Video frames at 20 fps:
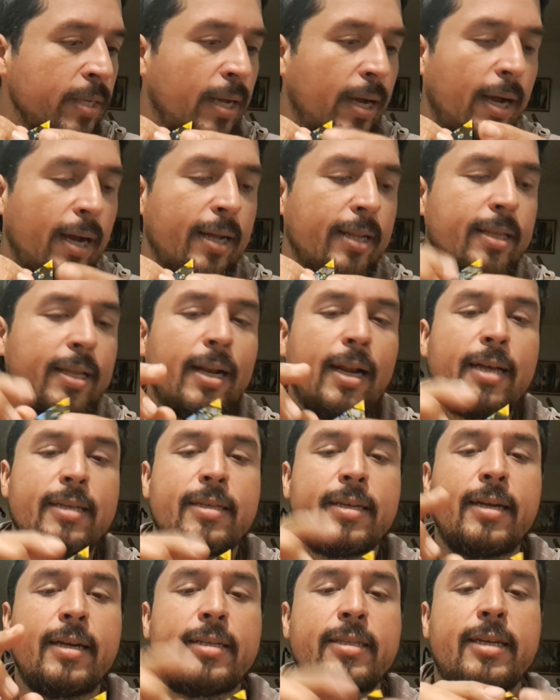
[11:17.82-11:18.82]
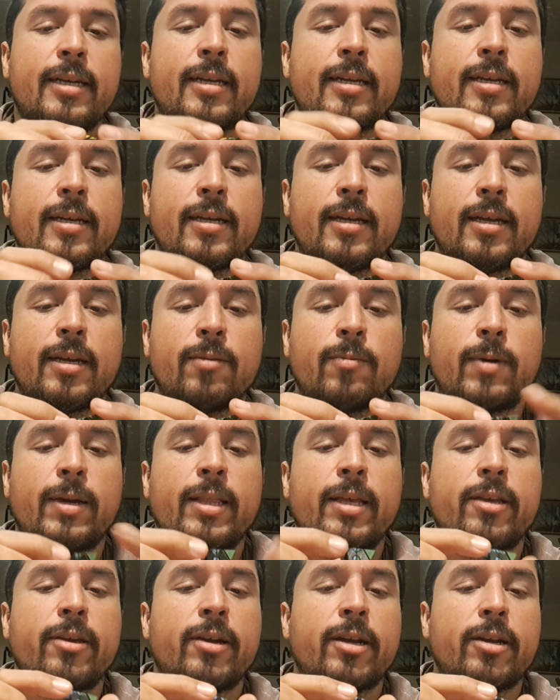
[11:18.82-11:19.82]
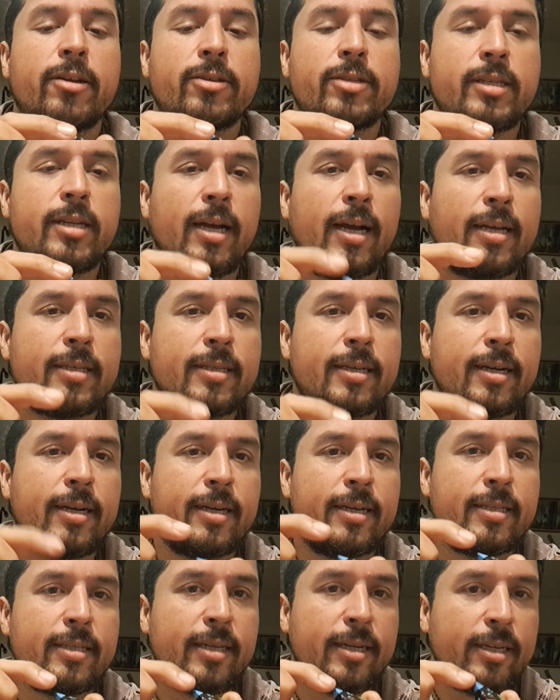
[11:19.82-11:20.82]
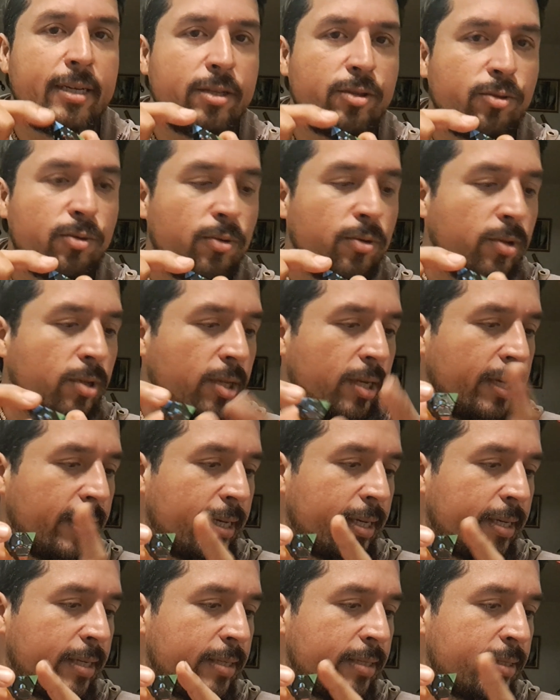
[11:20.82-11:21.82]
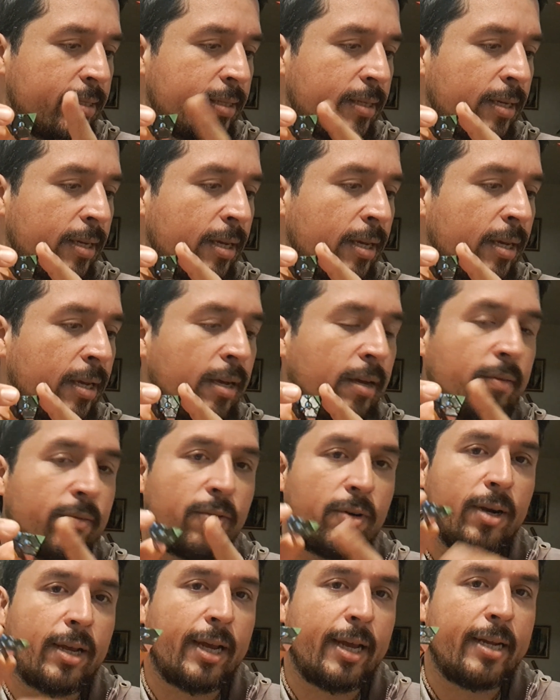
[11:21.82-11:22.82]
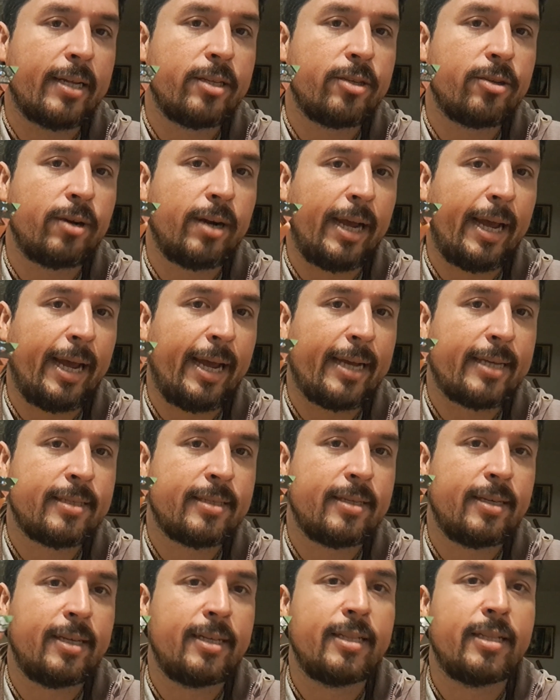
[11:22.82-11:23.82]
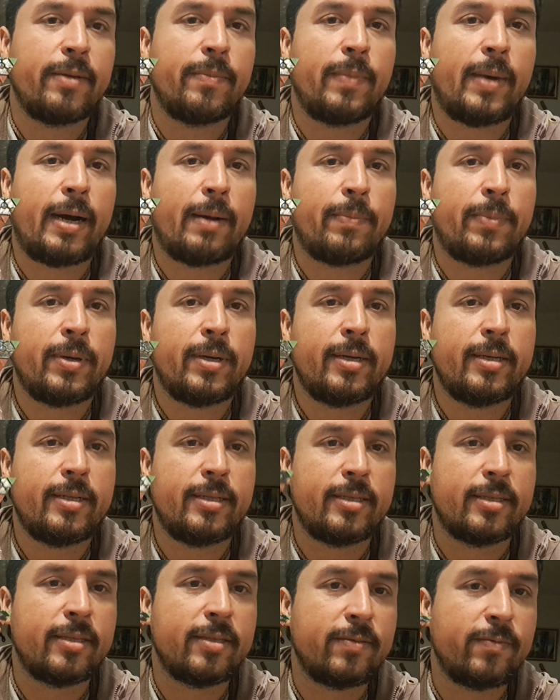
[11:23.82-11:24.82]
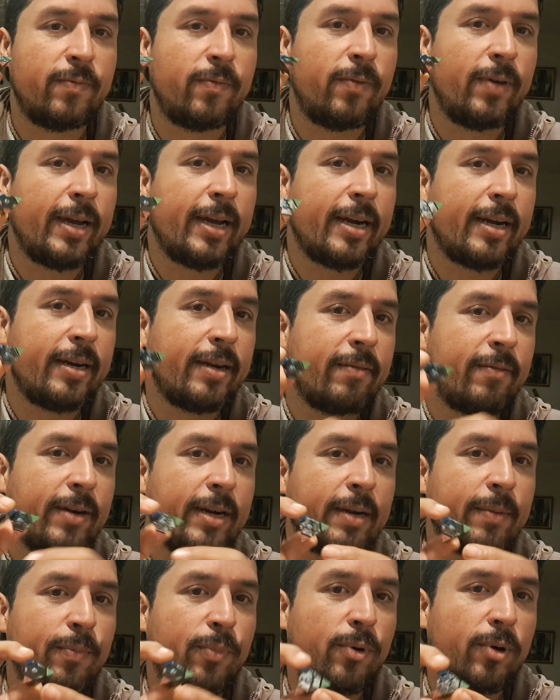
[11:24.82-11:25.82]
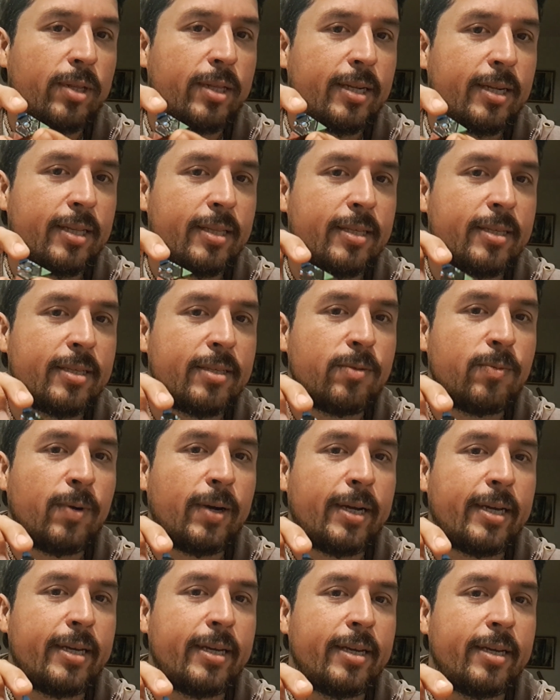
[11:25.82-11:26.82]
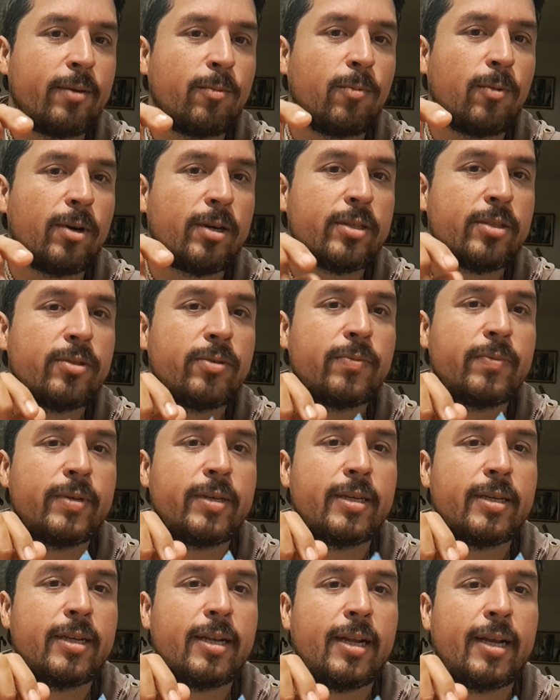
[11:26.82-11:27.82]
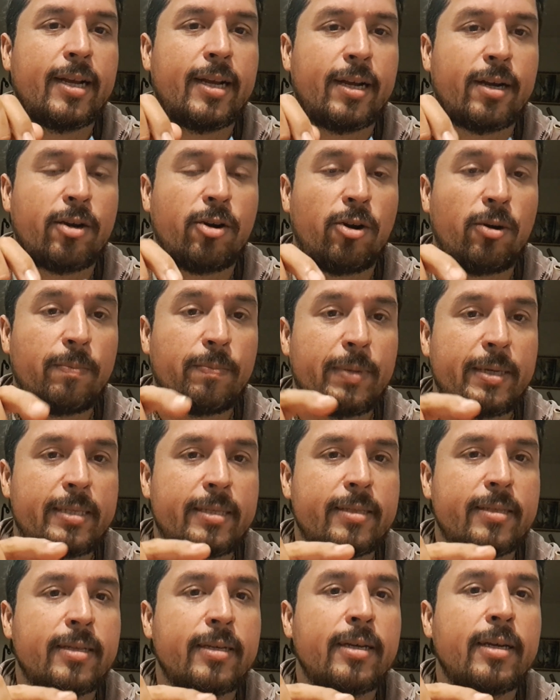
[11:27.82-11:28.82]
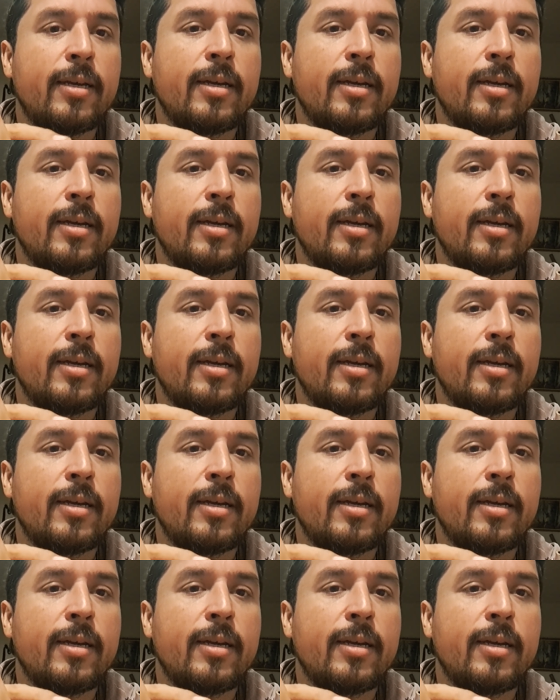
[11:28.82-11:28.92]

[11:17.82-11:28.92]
And the last energetic way that you can use it as an energetic tool is for getting your ex in the map. This is very, very important, and this is why it works to me like a compass.